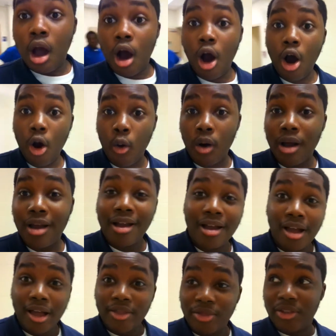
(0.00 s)
Oh,
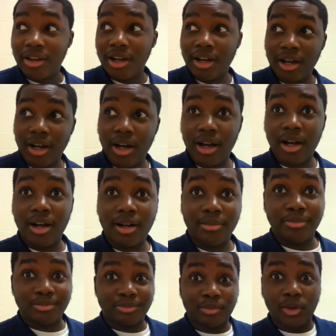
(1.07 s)
the
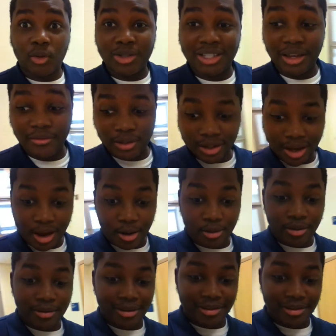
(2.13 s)
um, what's that video?